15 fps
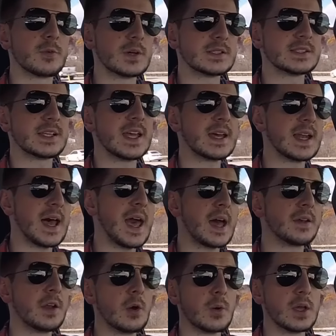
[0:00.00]
Once again, I
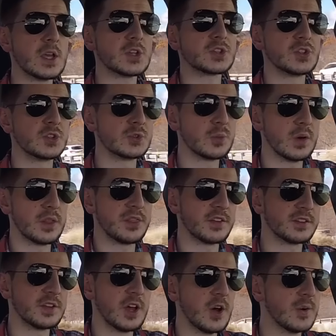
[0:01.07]
had no issues with
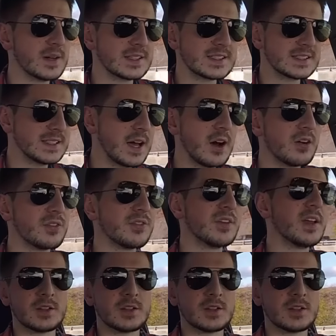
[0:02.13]
the tow itself.